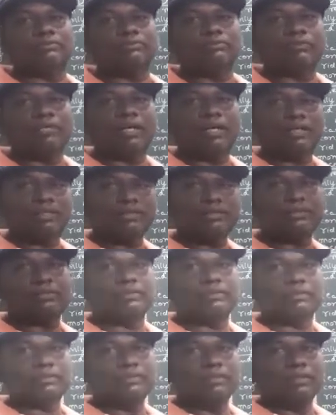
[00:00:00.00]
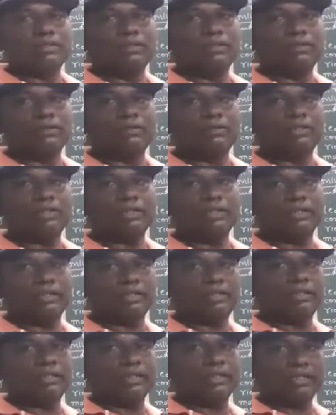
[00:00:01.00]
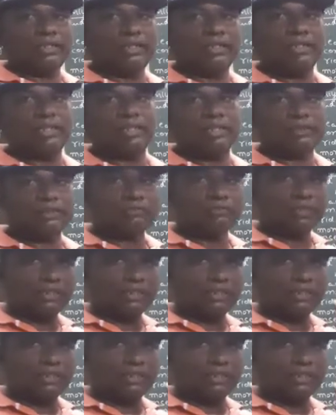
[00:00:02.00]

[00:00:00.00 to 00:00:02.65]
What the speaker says: falls. Okay, in that areas we